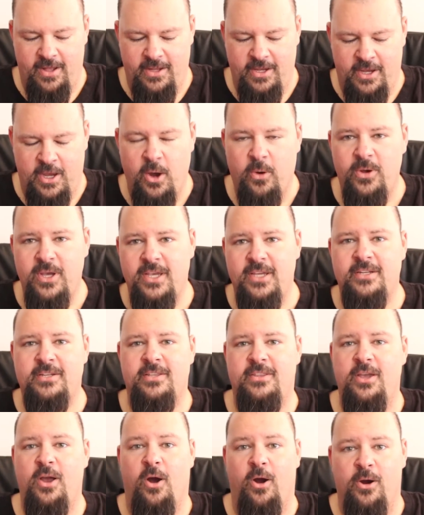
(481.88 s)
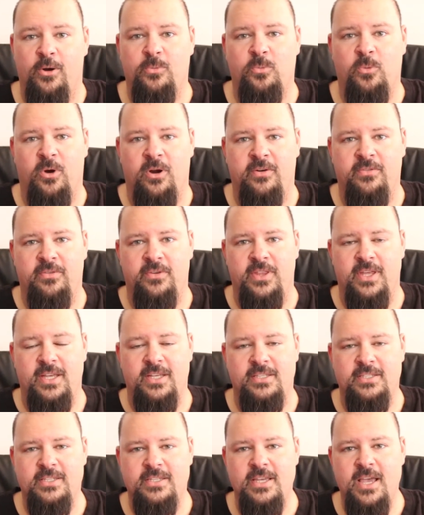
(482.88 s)
going into the artwork for
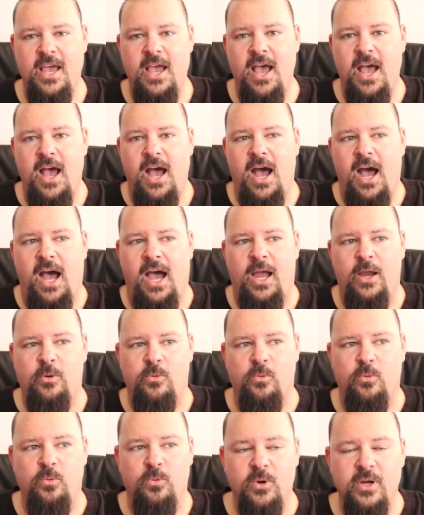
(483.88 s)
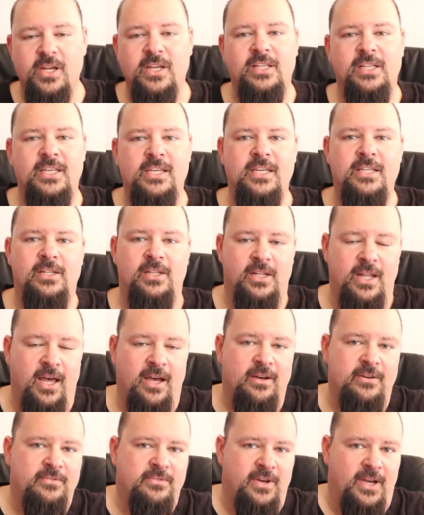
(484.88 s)
this, I really
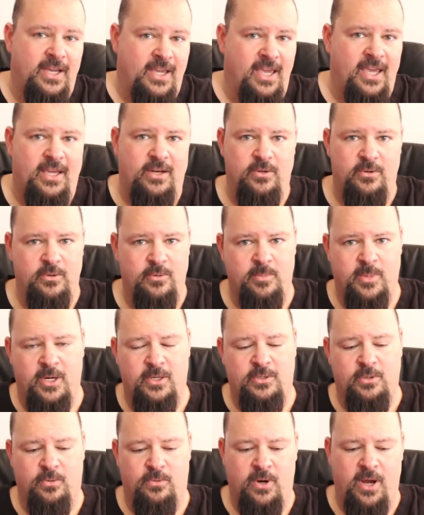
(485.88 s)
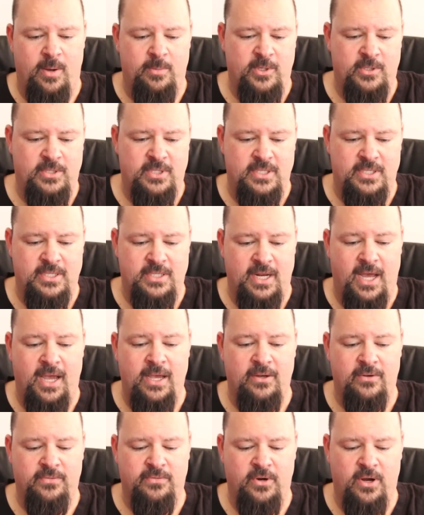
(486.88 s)
love, again, Humberto Ramos'
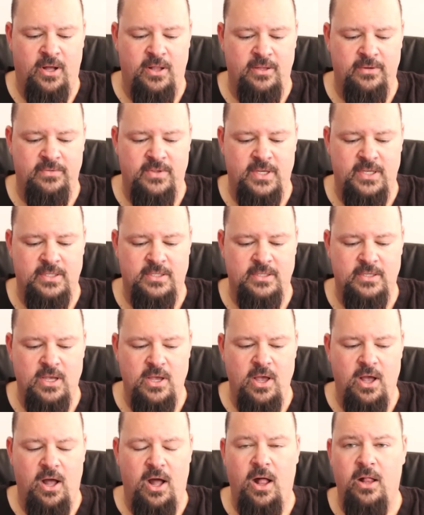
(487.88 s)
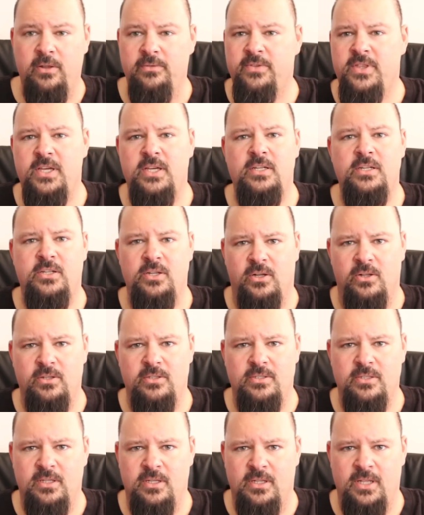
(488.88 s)
style for all of this. All of the
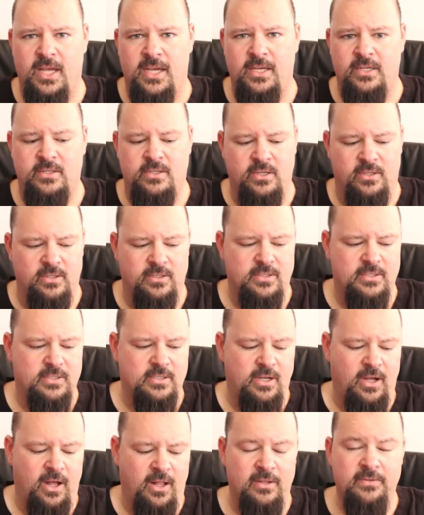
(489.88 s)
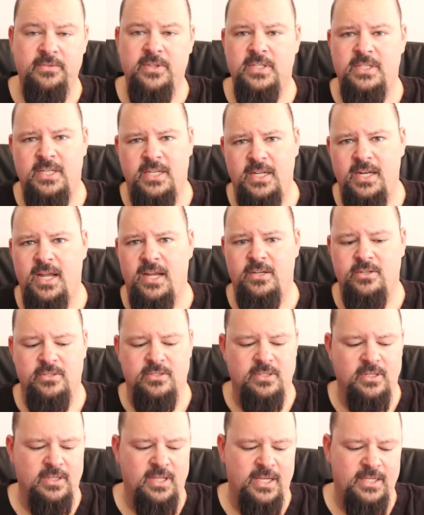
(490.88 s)
adults look like adults. All of the
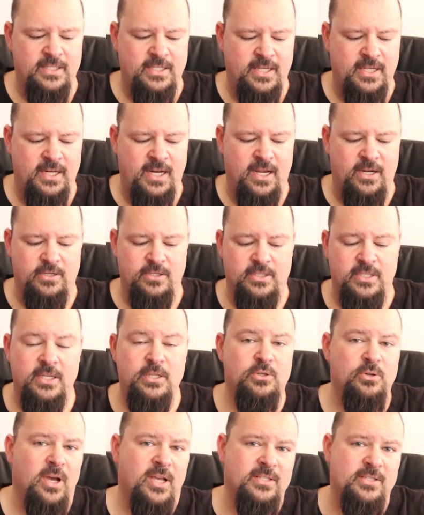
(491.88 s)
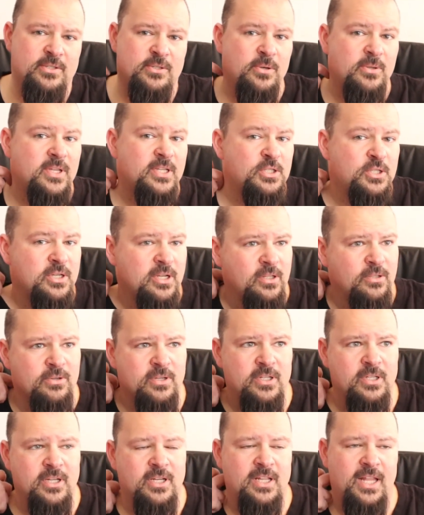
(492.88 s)
teenagers look like teenagers. He draws it so that
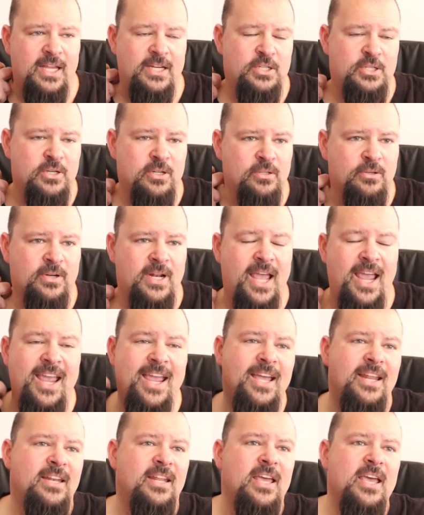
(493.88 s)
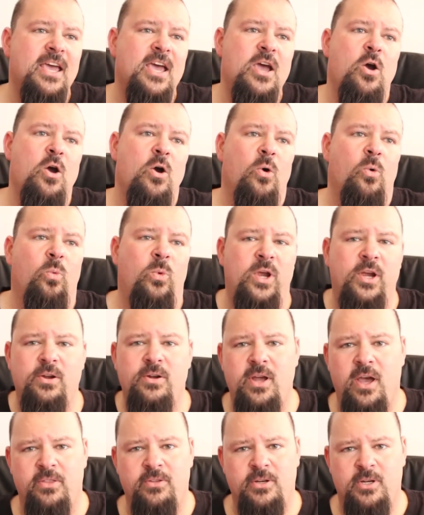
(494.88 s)
children look like children, and
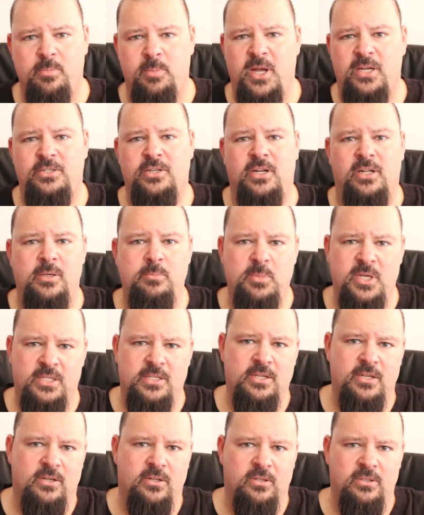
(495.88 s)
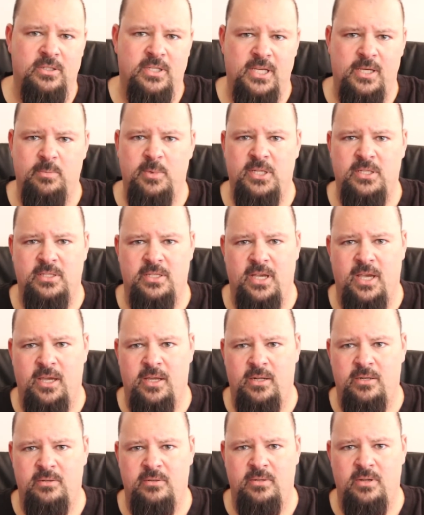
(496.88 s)
weird other dimensionally mystical demons
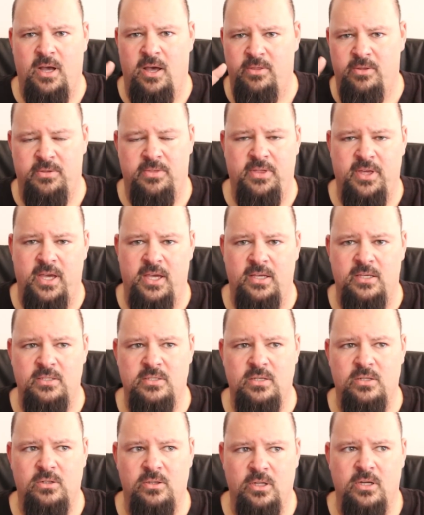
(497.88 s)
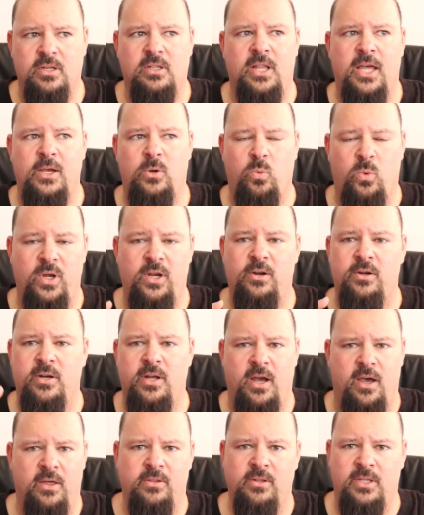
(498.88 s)
and other things look like
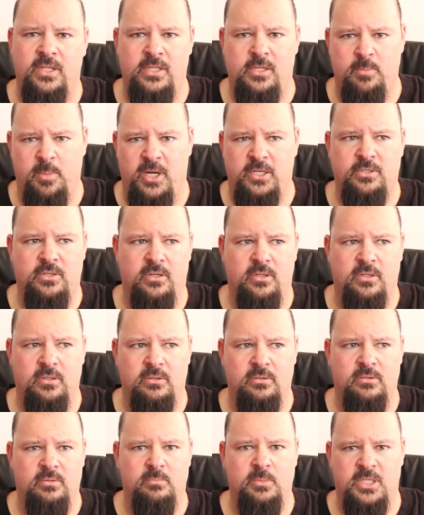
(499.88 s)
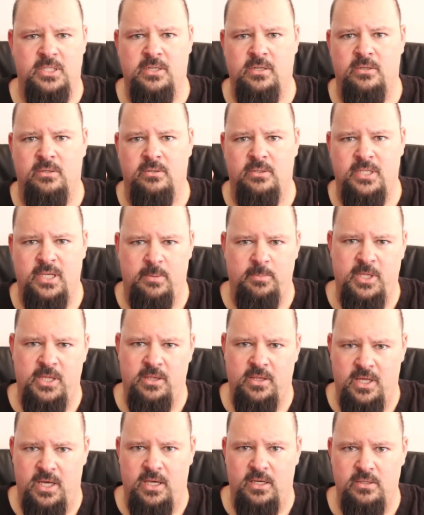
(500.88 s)
weird otherly dimensional mystical demon
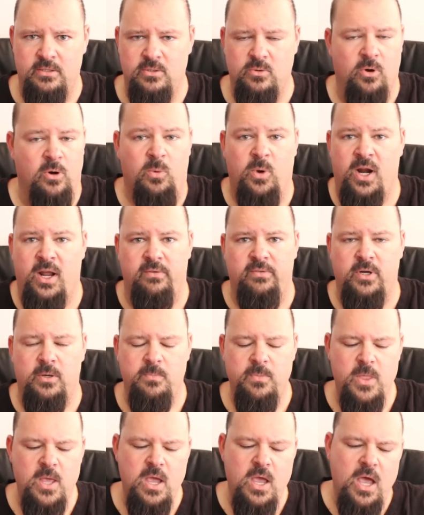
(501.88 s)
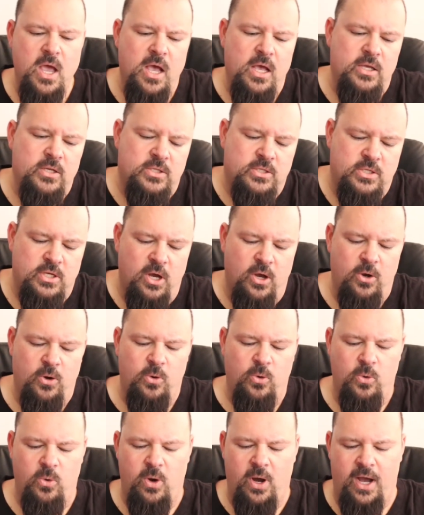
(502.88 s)
things, or whatever.
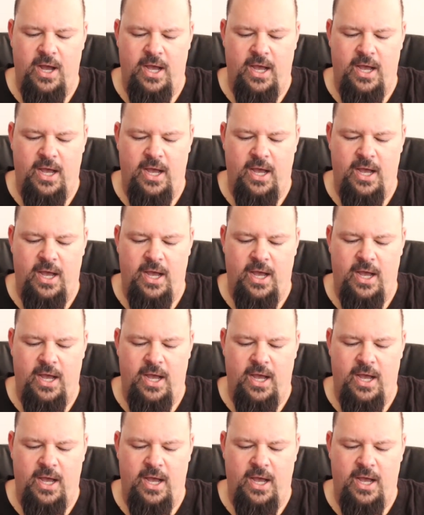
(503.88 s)
So